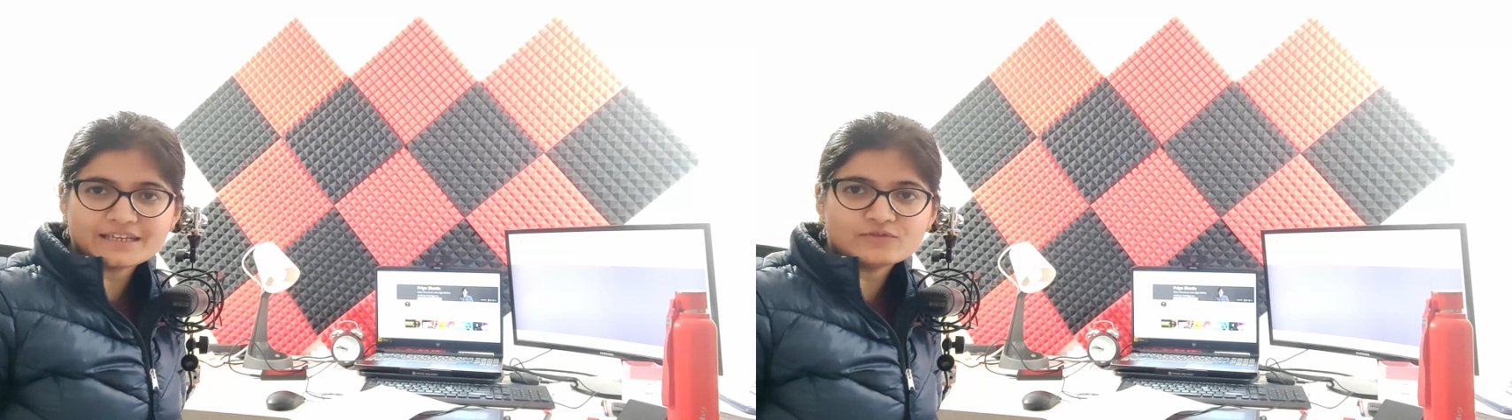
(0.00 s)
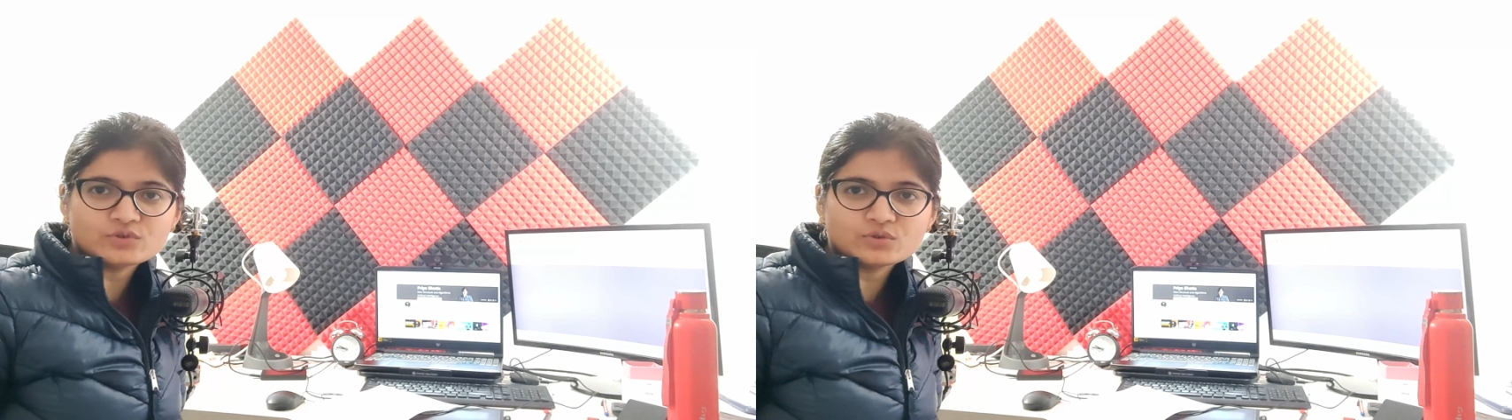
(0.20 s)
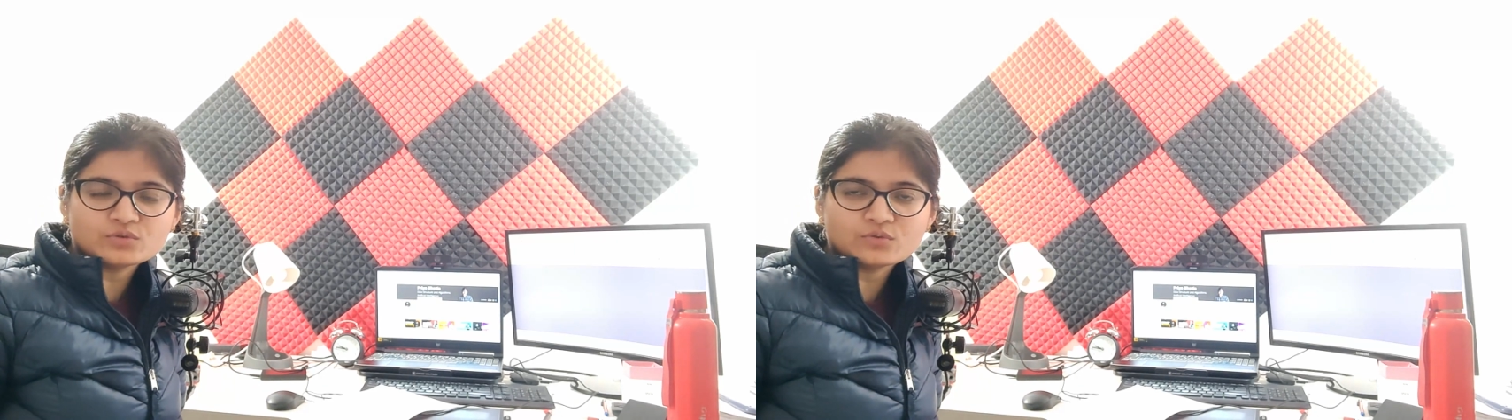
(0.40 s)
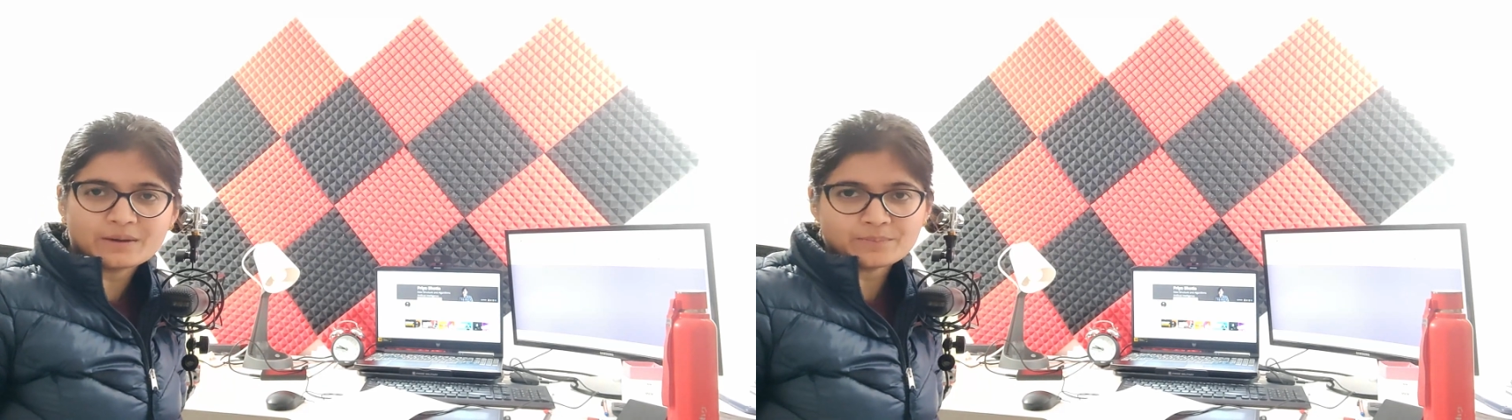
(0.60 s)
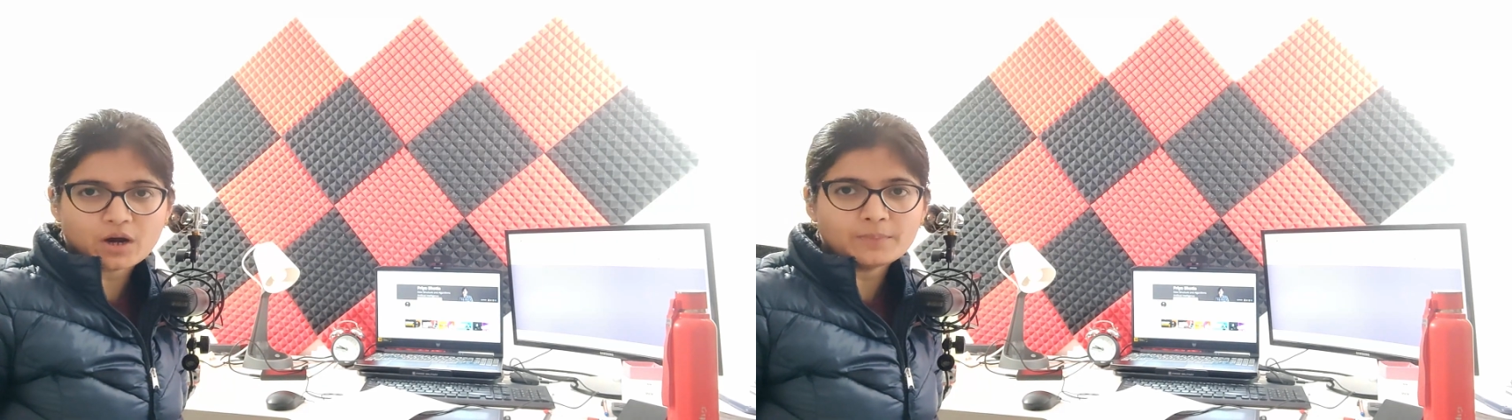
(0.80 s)
give you
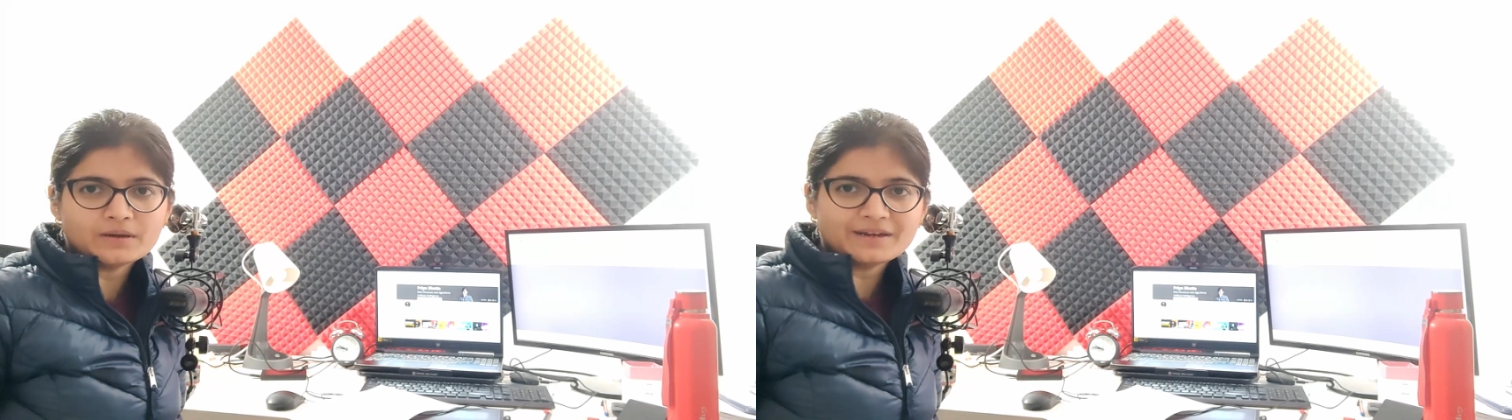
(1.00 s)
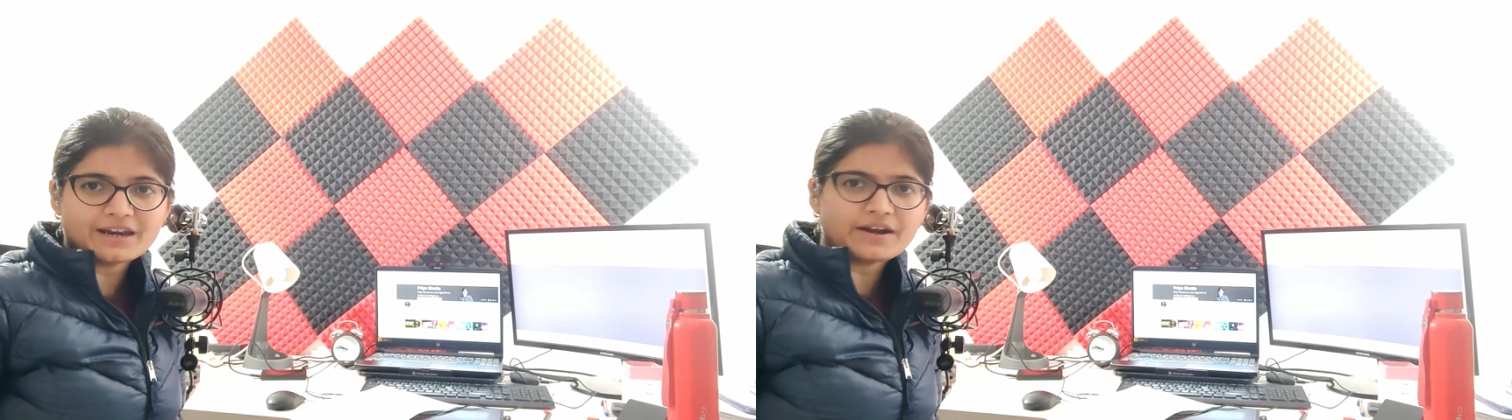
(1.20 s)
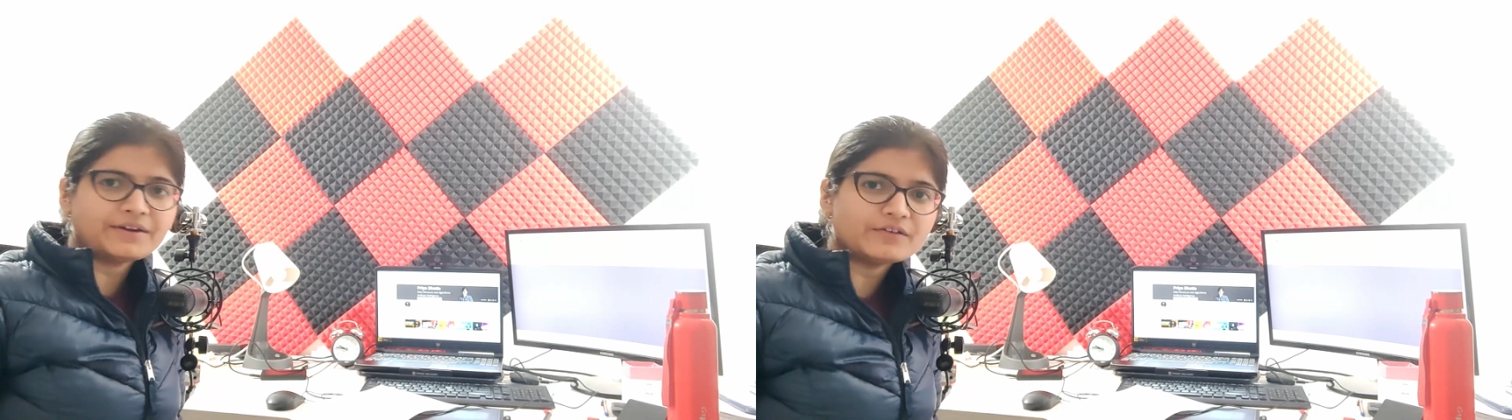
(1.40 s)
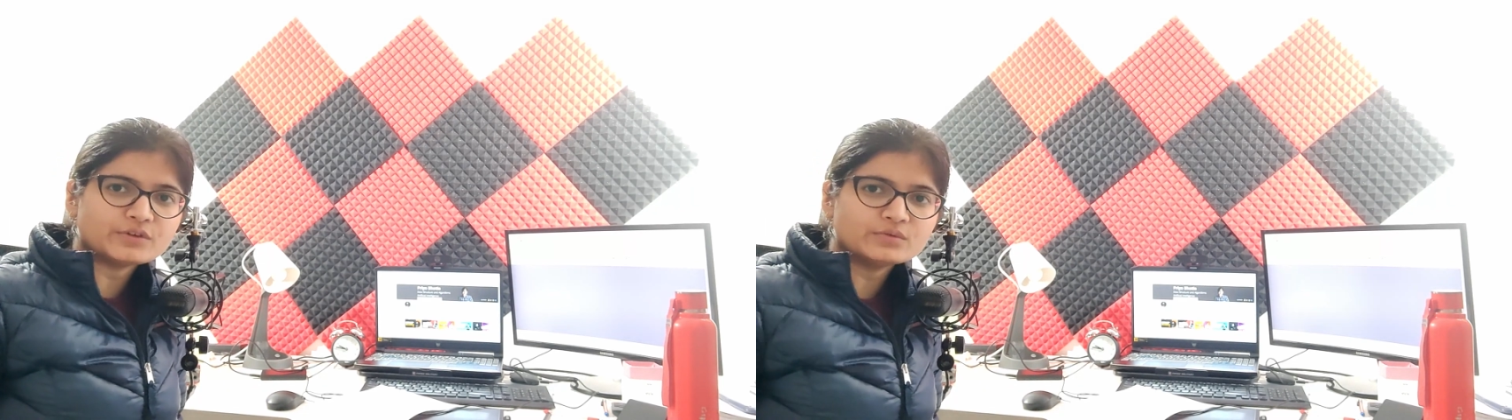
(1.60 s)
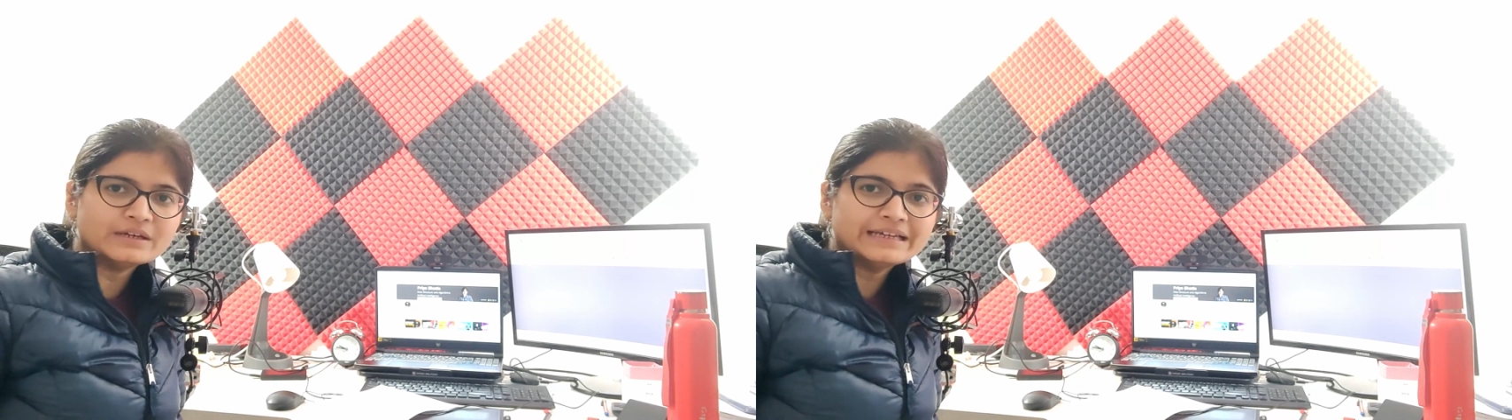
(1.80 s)
one problem in an interview,